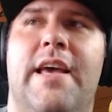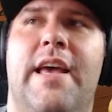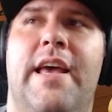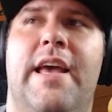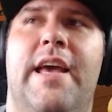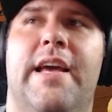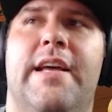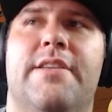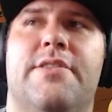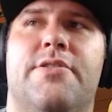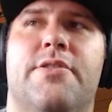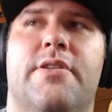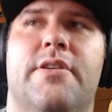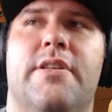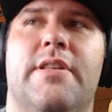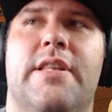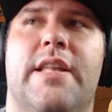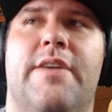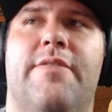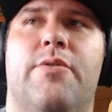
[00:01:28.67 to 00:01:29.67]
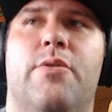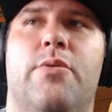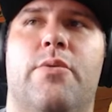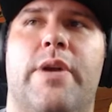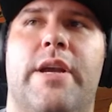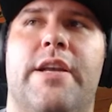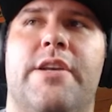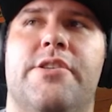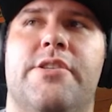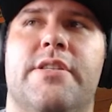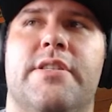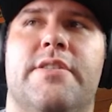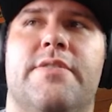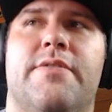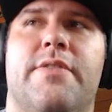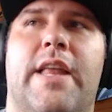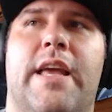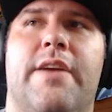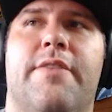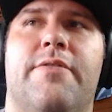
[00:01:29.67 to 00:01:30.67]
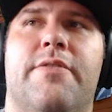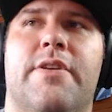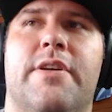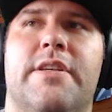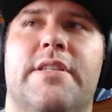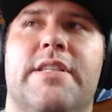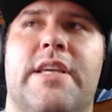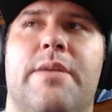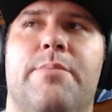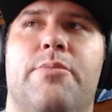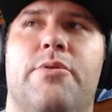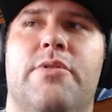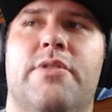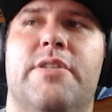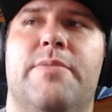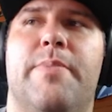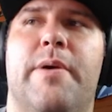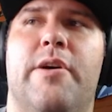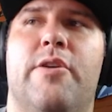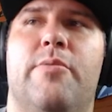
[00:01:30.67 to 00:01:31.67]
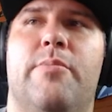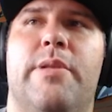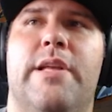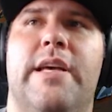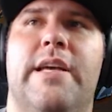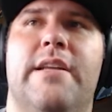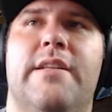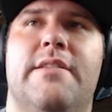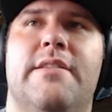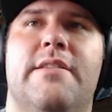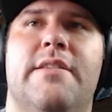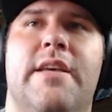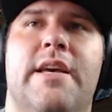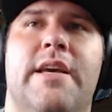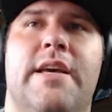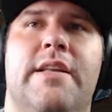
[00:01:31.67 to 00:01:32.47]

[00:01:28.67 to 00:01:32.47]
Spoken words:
at certain level ranges. Like, for example, spell blades,